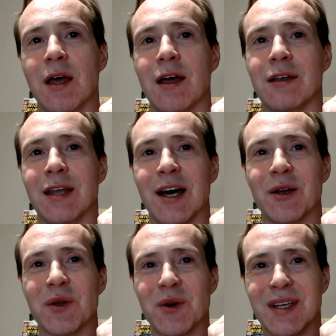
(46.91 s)
Now,
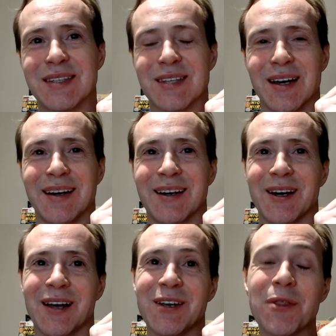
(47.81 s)
there is uh,
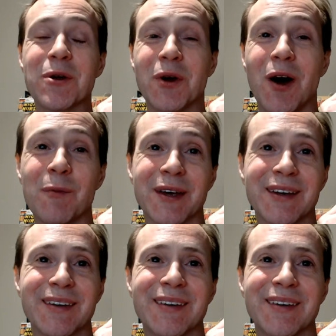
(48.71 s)
another comic